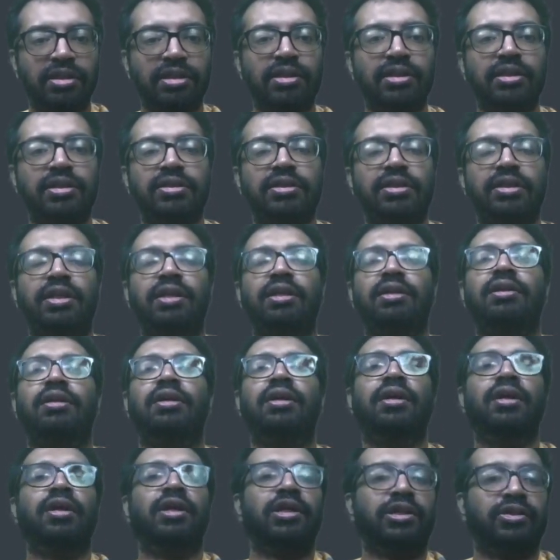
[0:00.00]
is null.
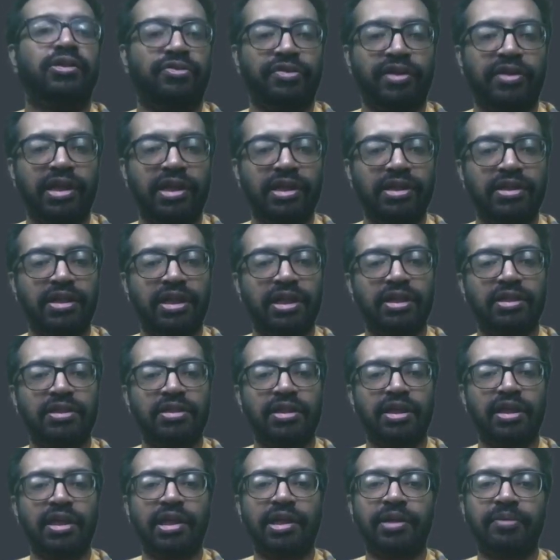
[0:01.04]
So file star is
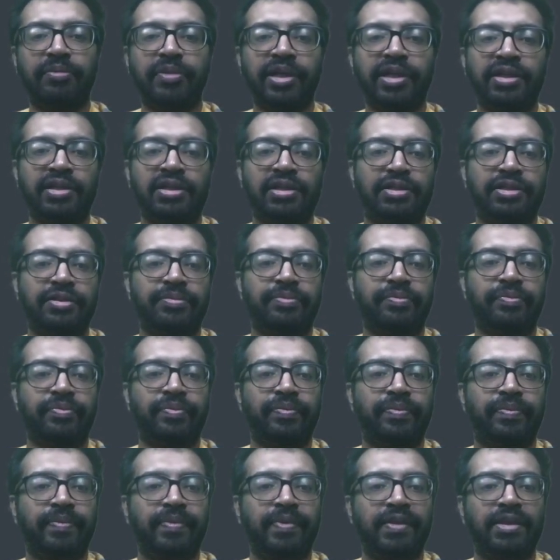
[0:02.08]
null, it means
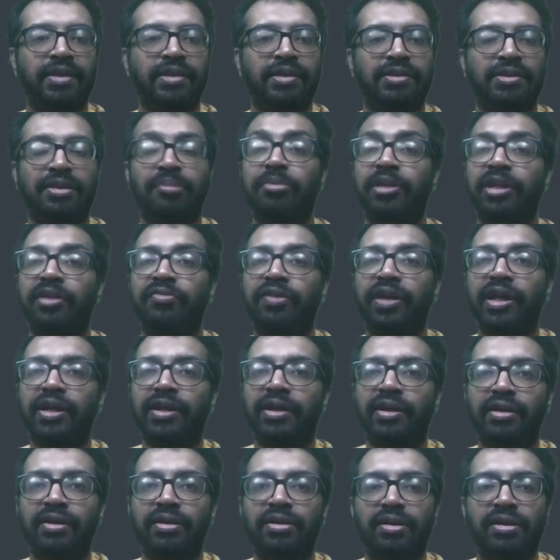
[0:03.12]
something
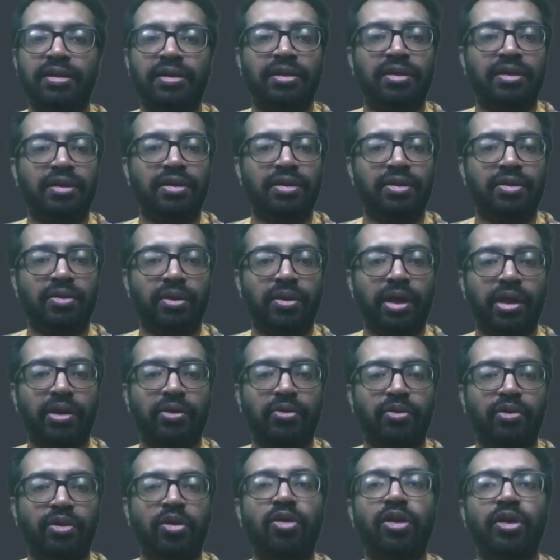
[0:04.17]
failed. Okay, you
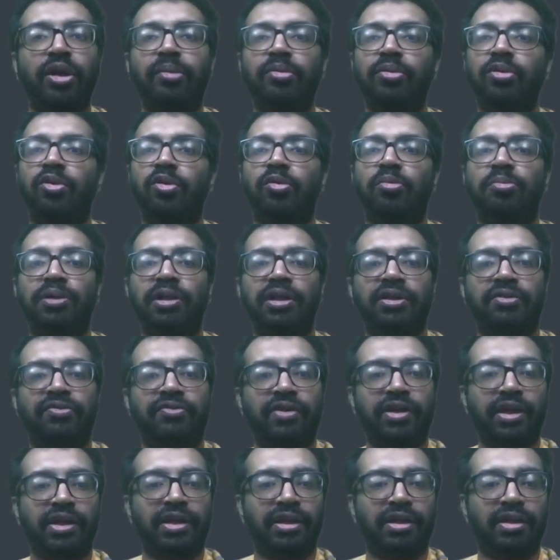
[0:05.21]
are not able to open the
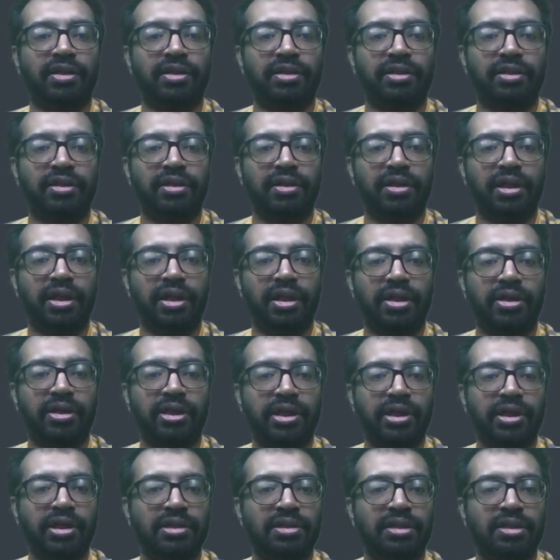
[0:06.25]
file. That
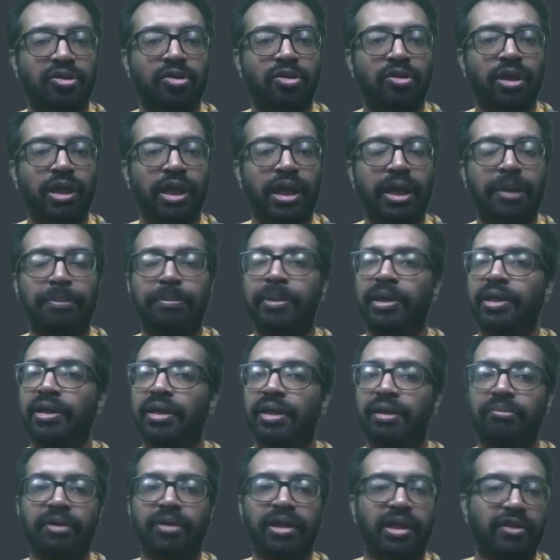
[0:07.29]
has happened,
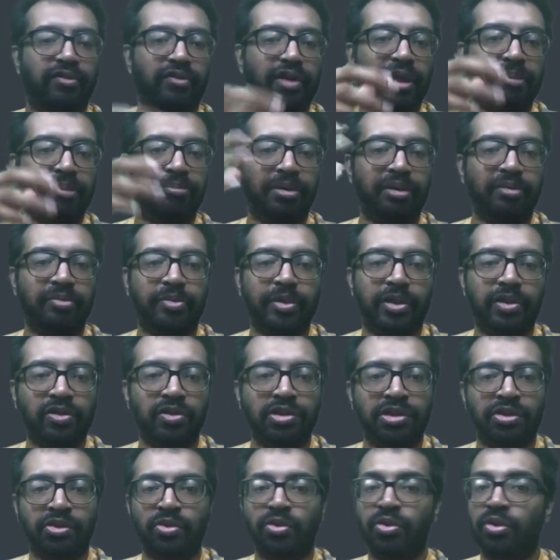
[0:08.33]
that might have happened
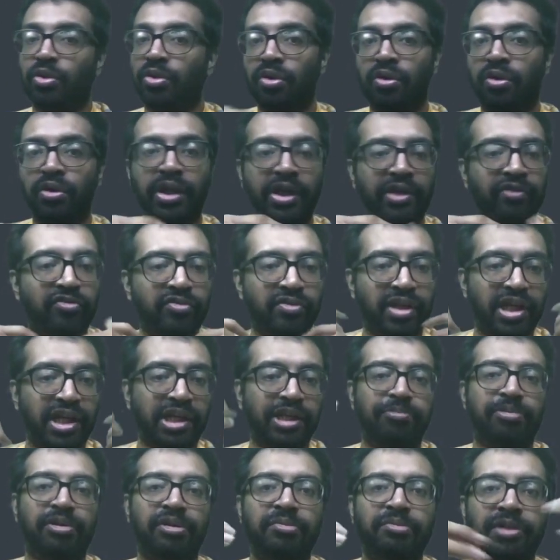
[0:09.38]
because you do not have
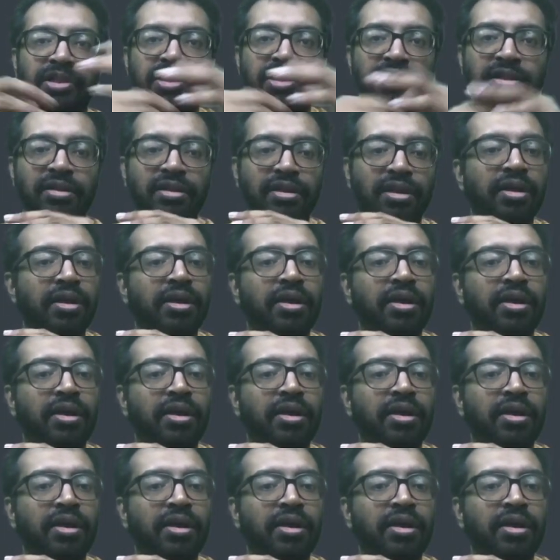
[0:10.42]
write permission.